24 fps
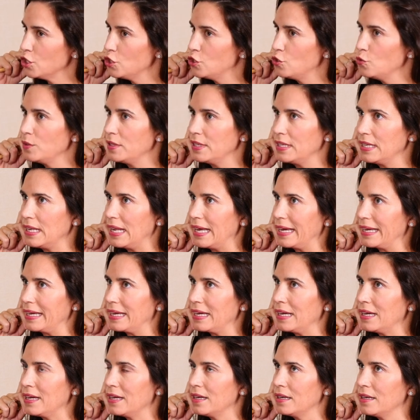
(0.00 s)
Do we need
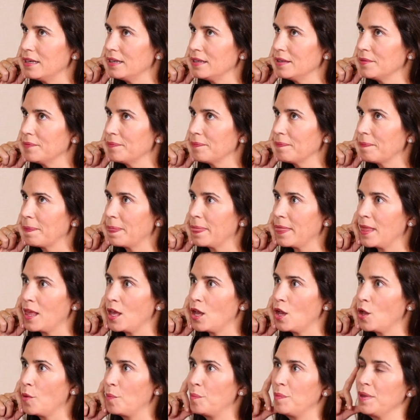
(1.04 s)
like um,
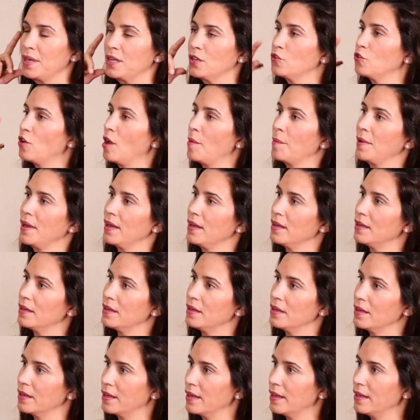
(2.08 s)
a big drama
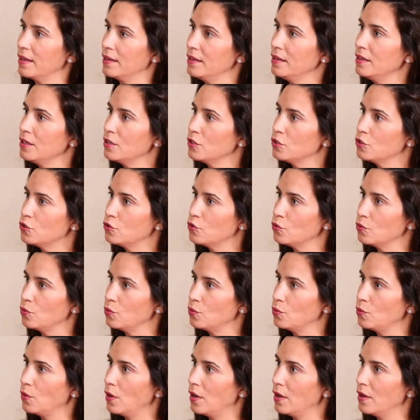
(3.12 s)
again
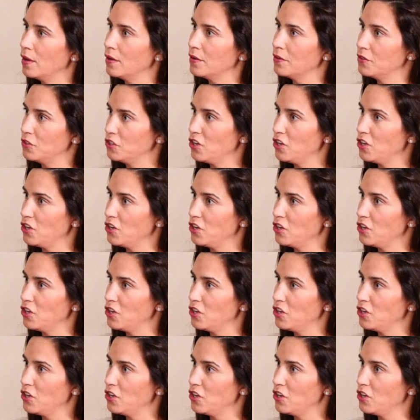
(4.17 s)
to uh,